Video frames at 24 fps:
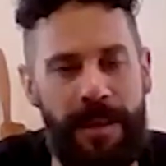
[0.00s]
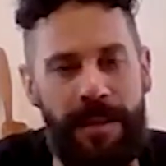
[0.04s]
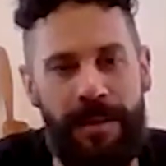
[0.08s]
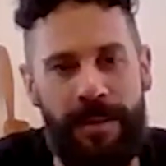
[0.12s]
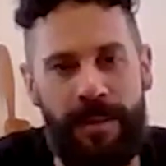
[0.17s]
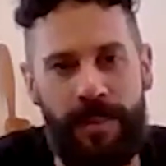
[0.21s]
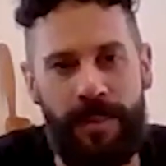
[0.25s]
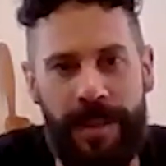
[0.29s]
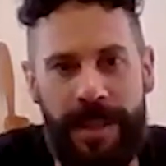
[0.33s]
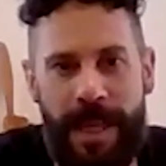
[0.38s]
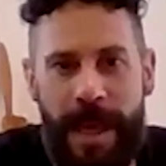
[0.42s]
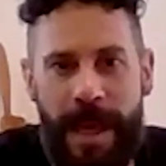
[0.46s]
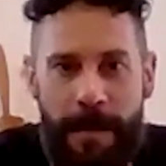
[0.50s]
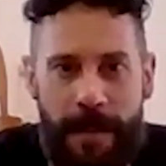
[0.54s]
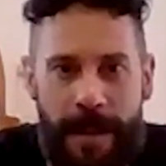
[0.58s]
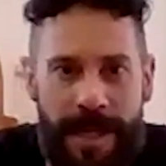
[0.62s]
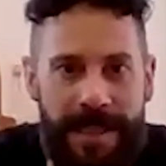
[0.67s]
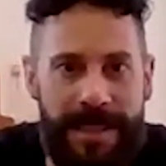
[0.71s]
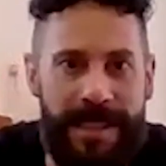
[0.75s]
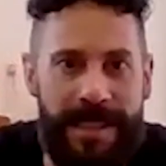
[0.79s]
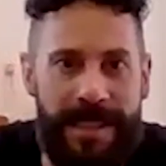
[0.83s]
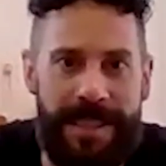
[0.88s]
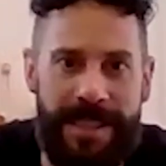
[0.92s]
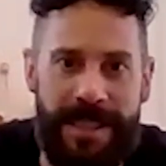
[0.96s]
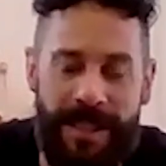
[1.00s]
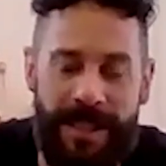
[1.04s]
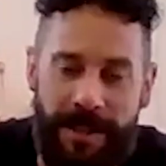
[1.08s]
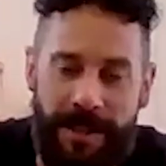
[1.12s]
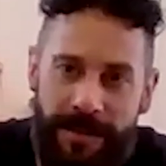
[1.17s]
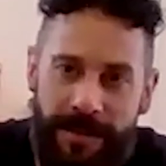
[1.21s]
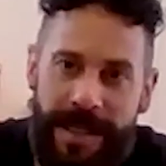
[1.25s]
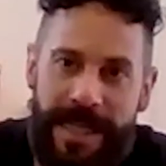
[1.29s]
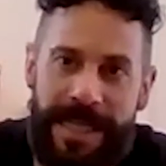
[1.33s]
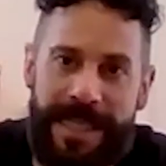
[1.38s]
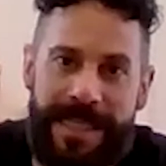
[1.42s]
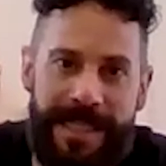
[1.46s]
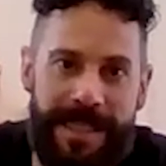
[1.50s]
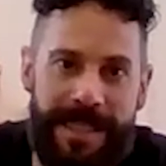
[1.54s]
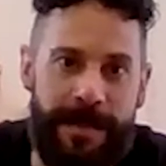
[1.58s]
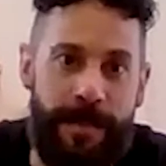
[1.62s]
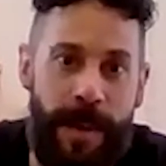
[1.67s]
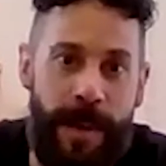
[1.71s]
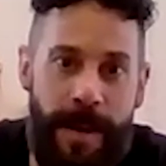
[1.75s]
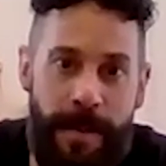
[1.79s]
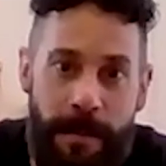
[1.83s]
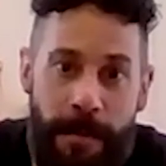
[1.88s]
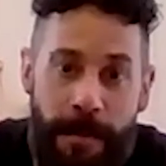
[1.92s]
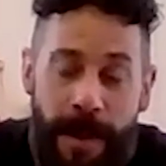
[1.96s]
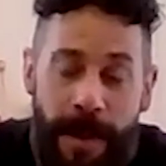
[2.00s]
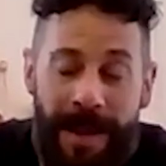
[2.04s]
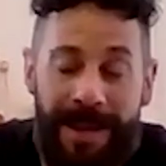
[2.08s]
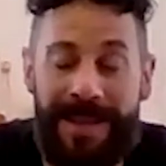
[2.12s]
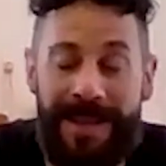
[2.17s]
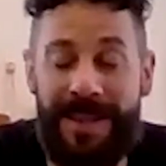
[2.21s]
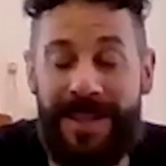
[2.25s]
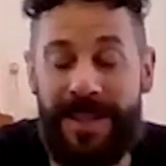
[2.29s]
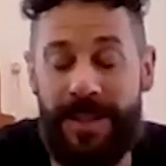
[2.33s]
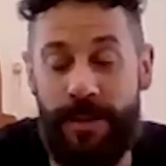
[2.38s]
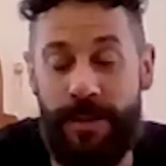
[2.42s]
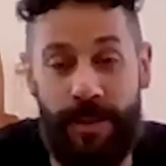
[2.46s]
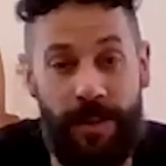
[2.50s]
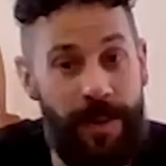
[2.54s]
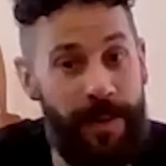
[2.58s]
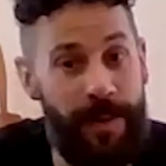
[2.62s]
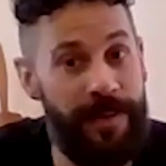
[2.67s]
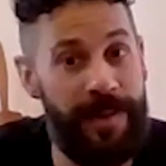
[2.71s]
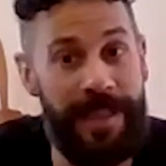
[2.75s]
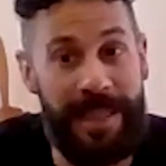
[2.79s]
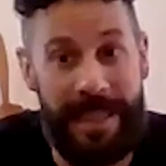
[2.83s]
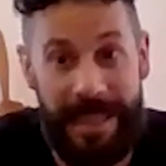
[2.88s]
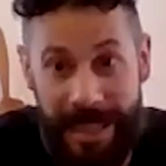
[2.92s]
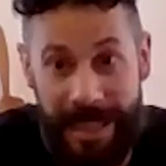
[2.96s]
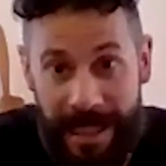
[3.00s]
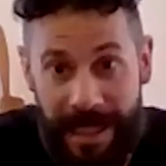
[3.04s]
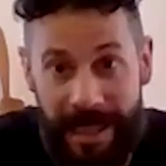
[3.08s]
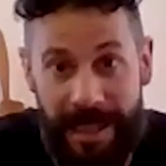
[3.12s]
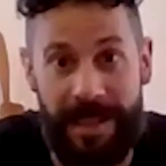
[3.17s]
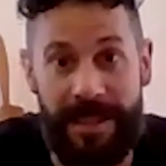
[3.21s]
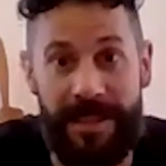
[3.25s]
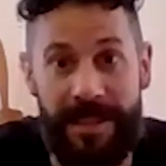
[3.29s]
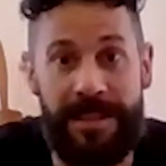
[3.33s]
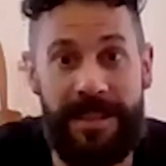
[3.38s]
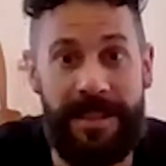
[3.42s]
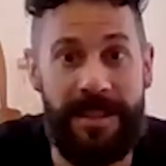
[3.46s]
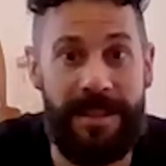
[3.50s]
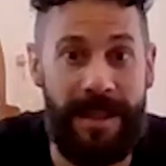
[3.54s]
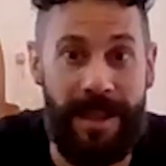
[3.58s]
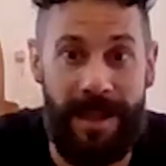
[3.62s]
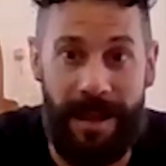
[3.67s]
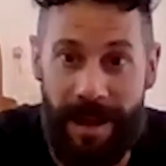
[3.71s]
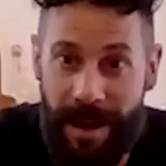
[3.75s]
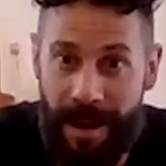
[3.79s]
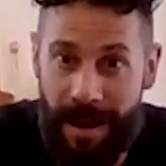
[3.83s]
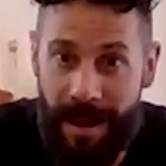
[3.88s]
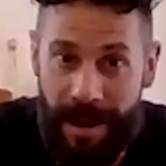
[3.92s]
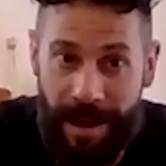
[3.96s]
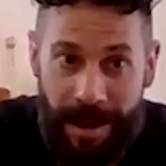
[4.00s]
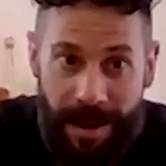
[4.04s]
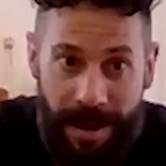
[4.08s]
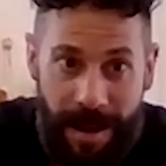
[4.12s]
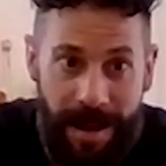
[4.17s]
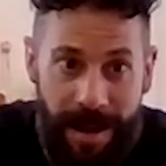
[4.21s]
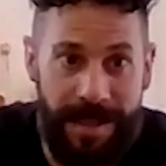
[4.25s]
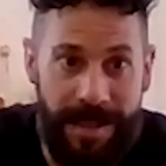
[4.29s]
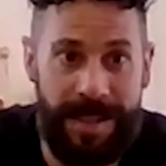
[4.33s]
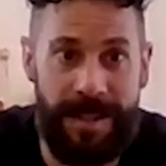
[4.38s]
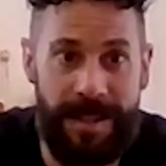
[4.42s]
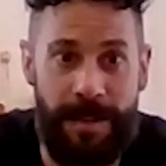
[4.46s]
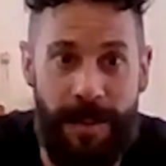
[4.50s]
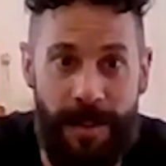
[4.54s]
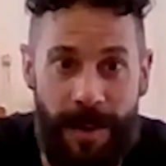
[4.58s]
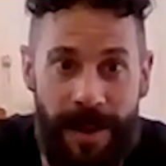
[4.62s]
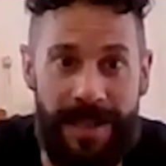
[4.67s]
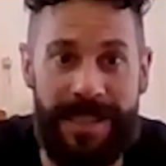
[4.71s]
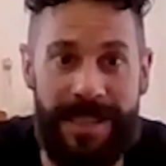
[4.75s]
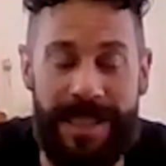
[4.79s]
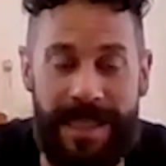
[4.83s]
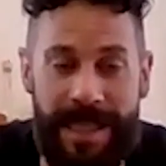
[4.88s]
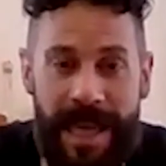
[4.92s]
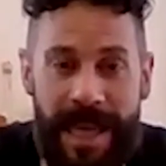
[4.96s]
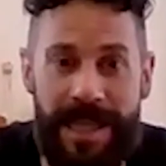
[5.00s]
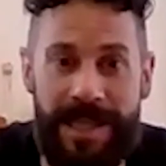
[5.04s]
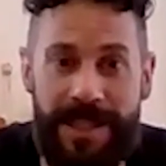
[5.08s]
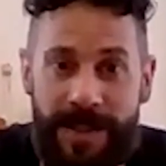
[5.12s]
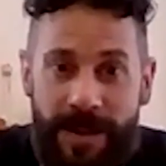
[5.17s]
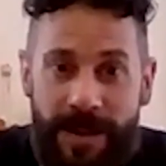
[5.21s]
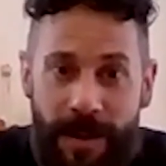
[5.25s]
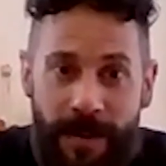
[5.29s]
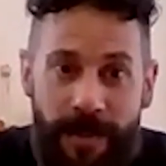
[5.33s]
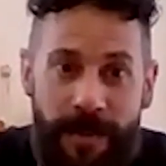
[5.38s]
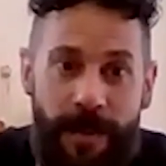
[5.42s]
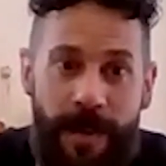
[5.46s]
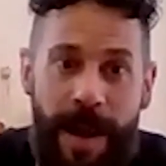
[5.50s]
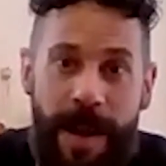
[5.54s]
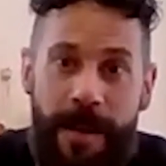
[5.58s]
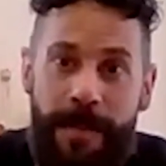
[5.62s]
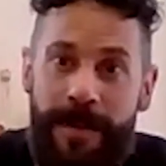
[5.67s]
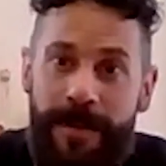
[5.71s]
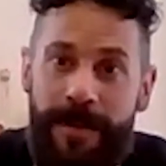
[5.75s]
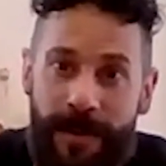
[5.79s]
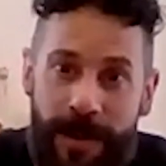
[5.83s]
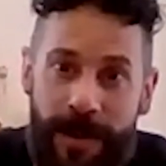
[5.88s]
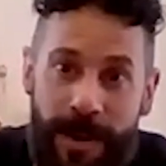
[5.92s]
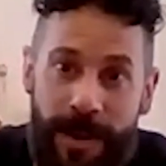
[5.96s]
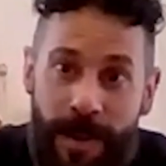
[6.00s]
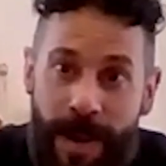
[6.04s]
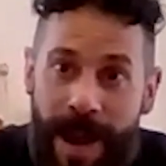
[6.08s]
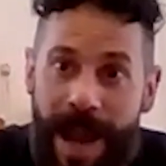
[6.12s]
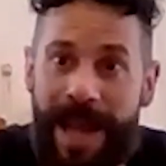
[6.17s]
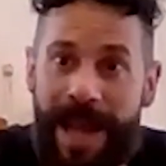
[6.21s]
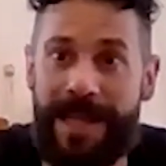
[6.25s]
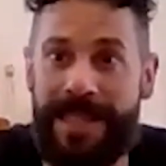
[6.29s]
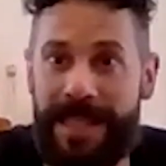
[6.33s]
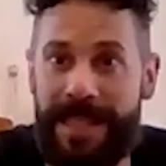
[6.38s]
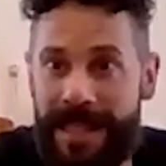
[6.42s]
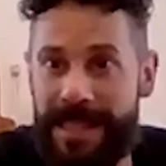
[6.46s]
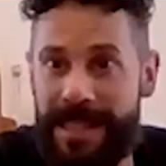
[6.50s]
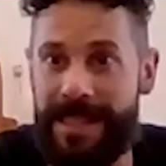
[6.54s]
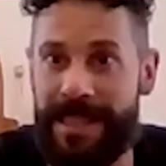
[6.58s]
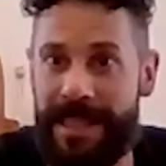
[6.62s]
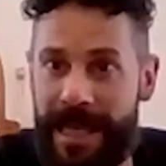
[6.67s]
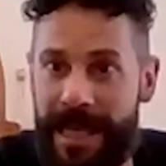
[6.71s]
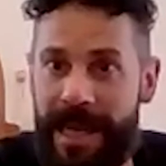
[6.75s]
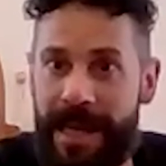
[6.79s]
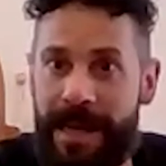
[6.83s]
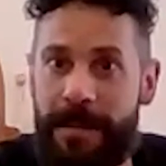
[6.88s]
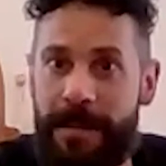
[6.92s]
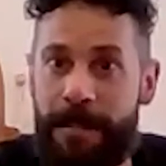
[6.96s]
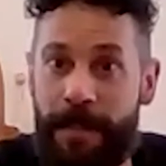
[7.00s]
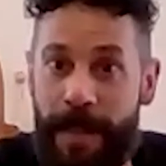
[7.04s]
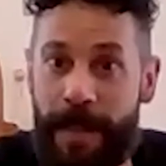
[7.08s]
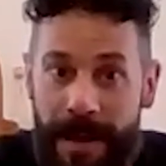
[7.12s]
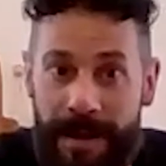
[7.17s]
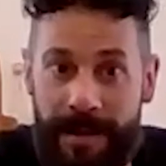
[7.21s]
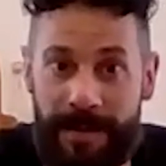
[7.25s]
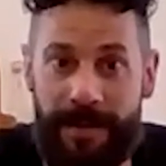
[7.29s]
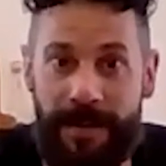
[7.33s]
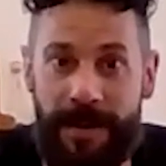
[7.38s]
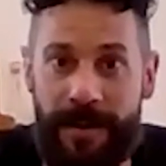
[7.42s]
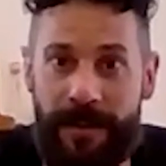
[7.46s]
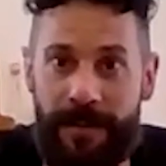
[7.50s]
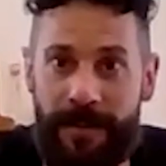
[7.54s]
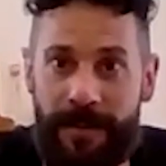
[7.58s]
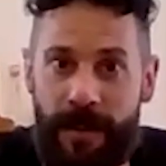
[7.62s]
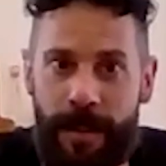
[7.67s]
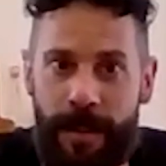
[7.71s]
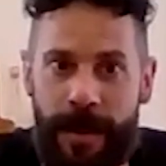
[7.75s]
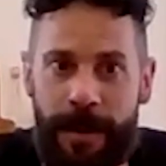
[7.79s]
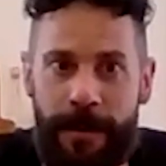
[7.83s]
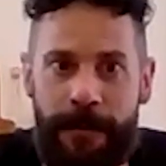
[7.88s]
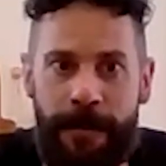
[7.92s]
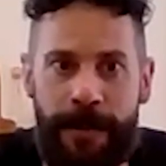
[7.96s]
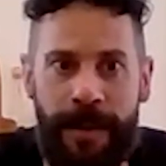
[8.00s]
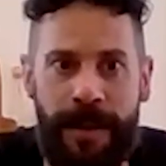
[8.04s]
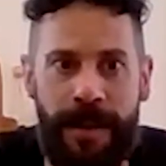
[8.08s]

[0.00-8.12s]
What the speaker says: What that means is that you need to spend months or often years customizing that software before you actually see any benefit from it.